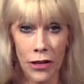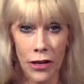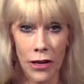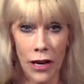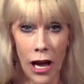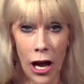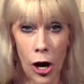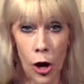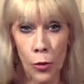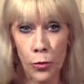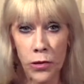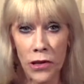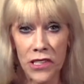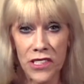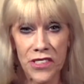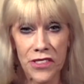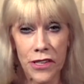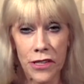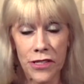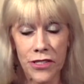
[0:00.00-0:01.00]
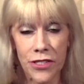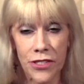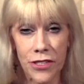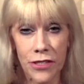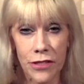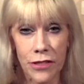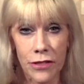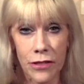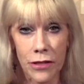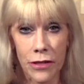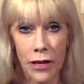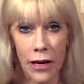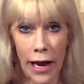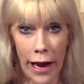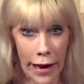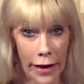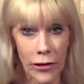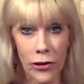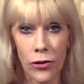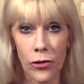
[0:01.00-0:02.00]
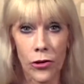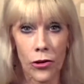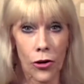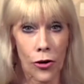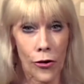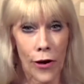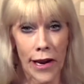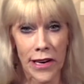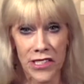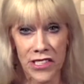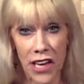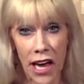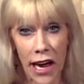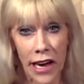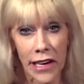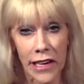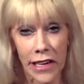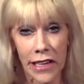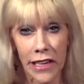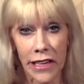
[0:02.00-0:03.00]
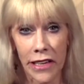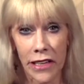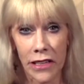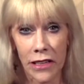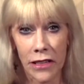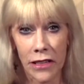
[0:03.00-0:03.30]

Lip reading: helplessness, anger, or anxiety?